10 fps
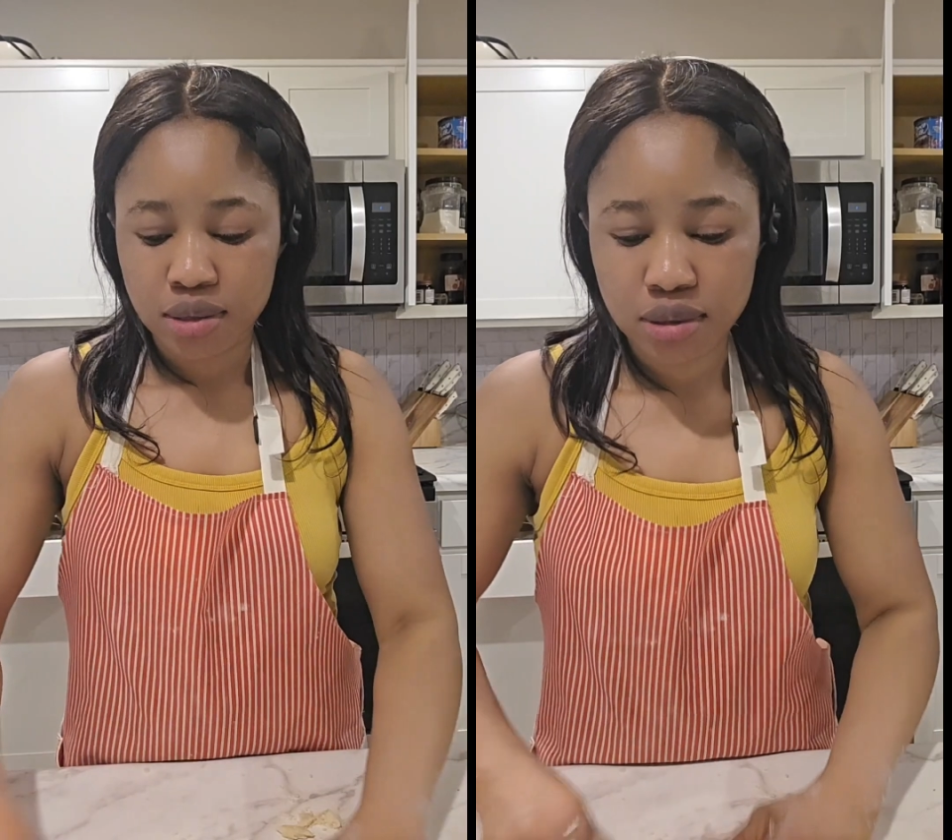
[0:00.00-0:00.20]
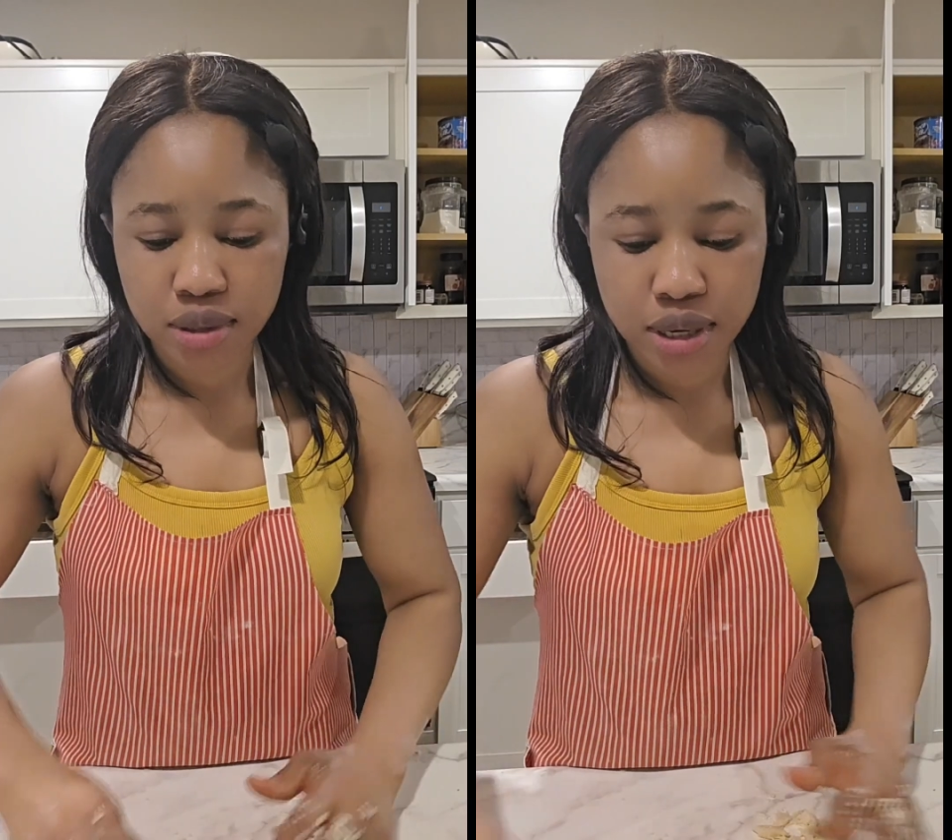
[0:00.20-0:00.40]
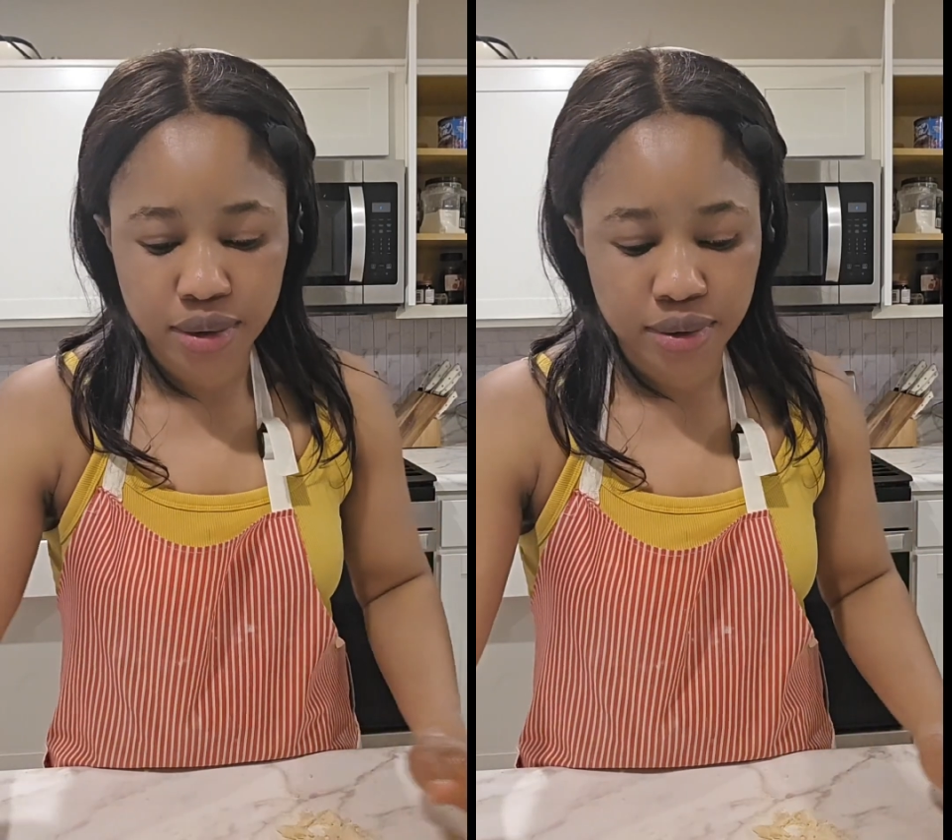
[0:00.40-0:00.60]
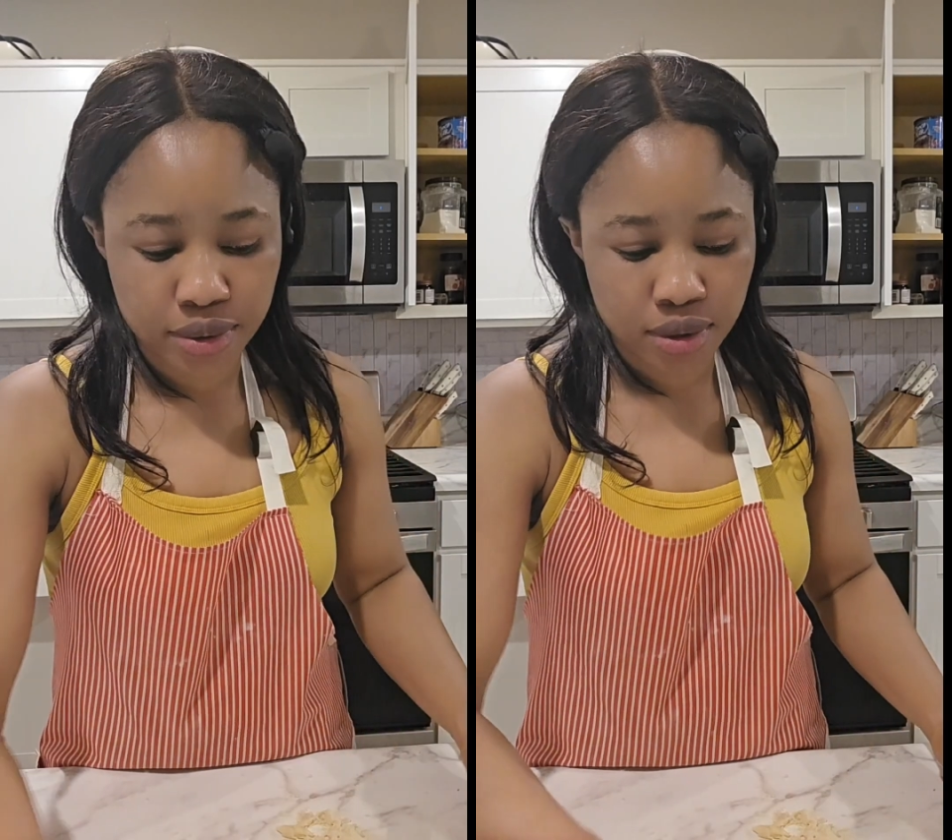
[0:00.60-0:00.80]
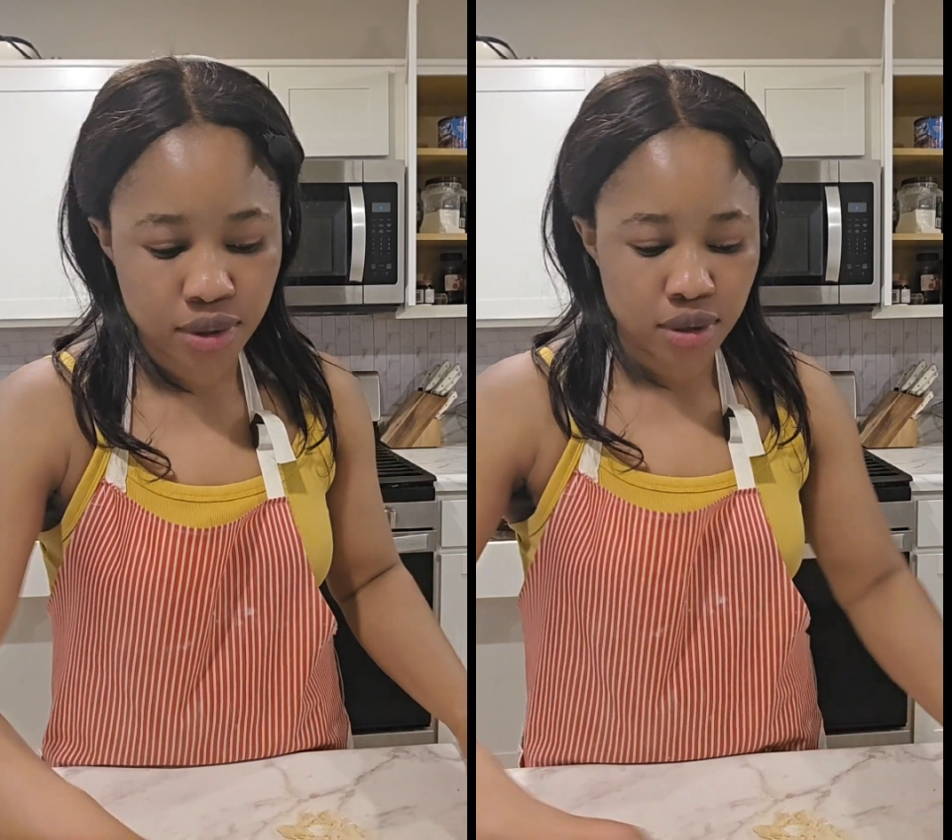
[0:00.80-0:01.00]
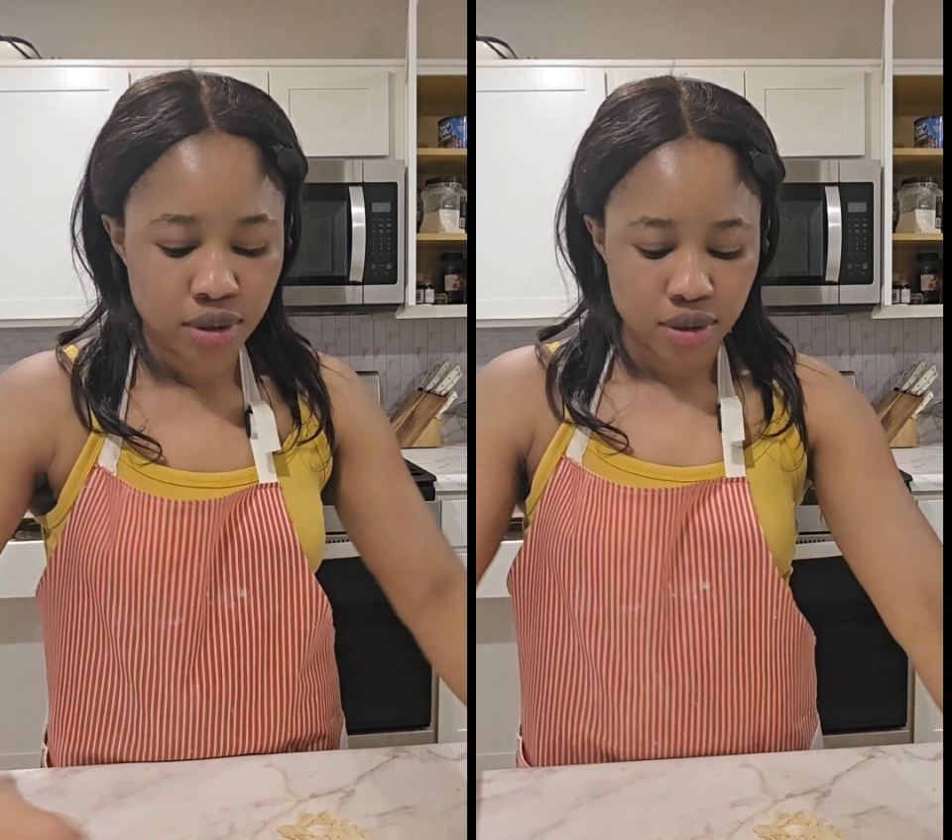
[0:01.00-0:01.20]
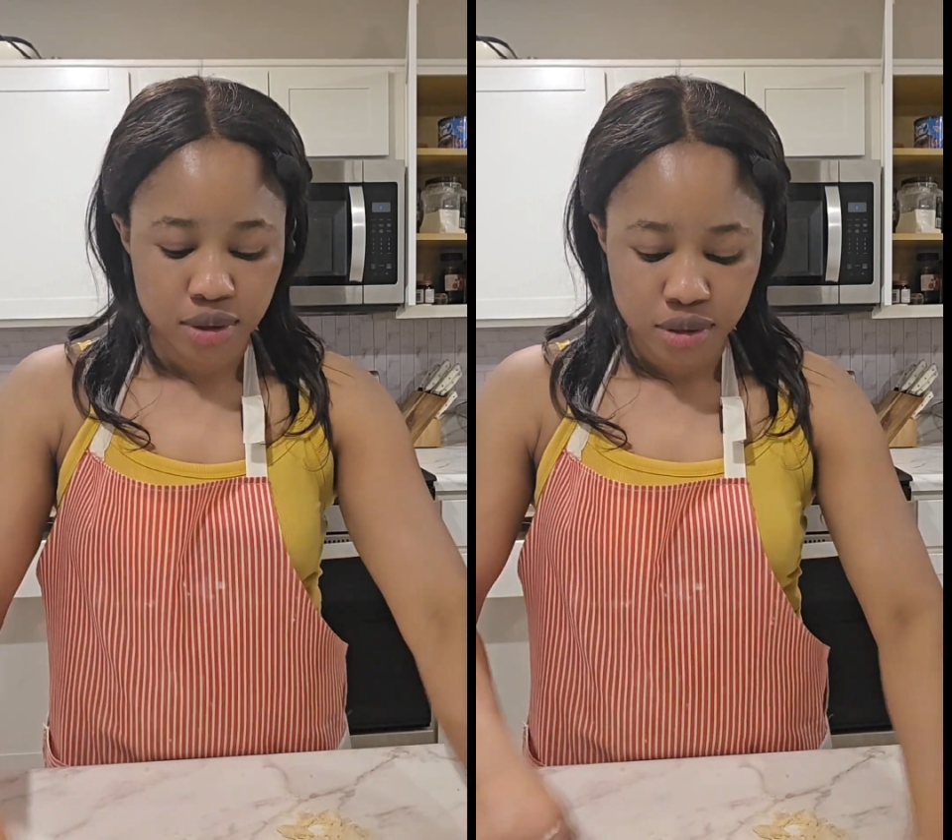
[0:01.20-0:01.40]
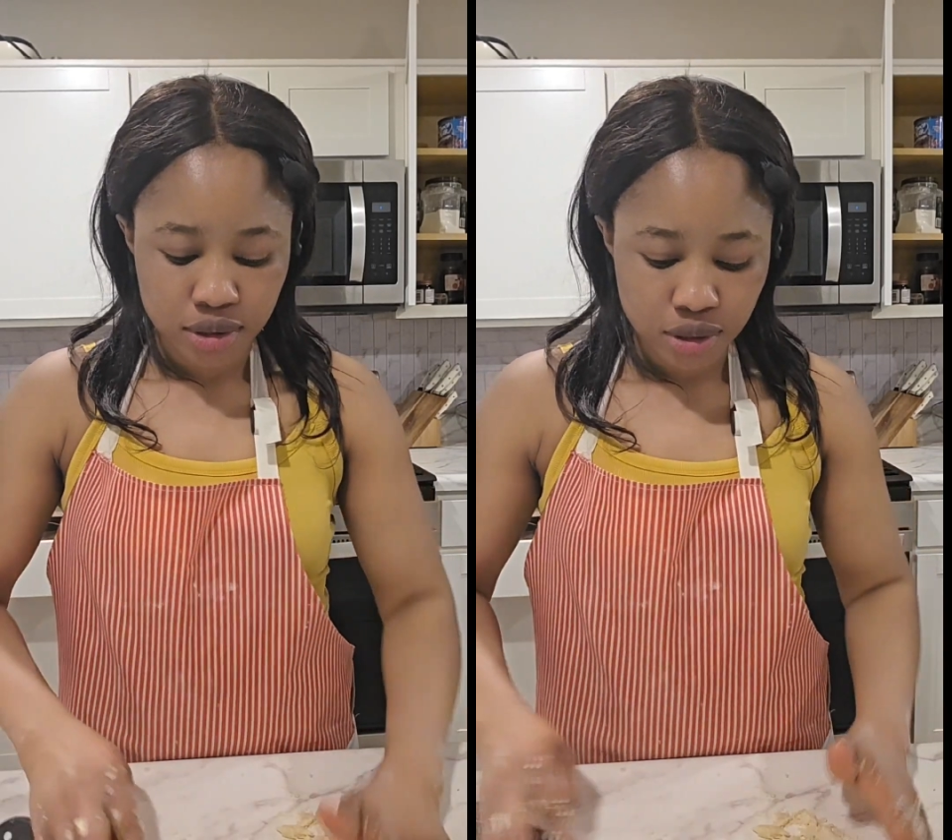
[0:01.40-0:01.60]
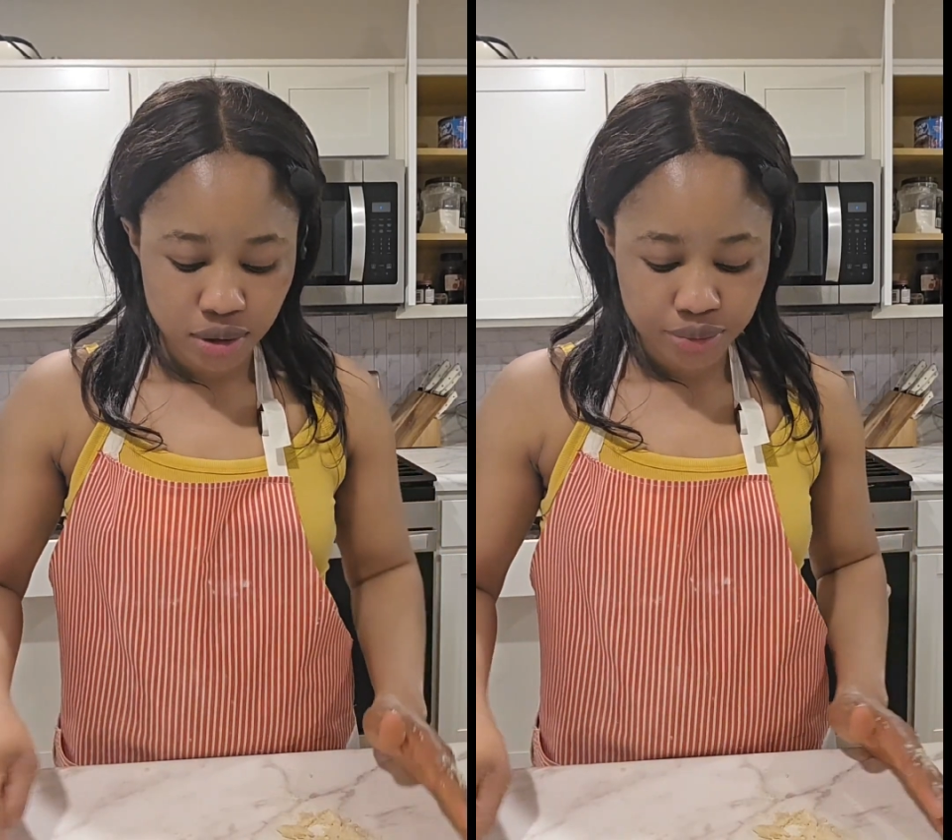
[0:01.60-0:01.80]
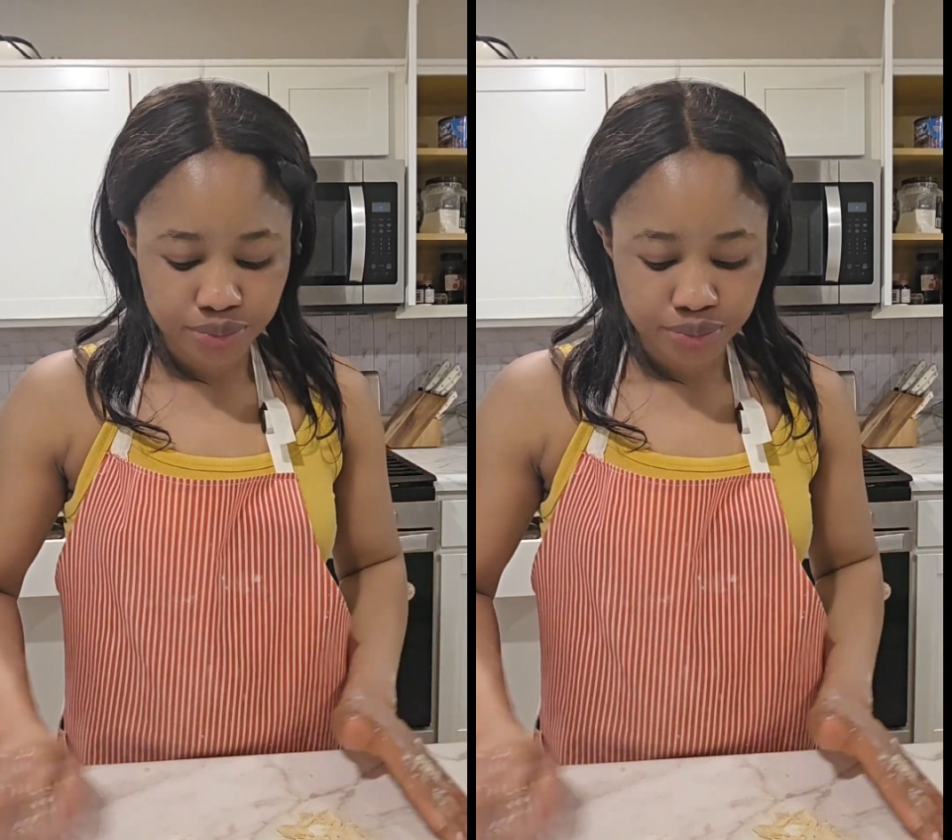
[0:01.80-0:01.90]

So yeah. So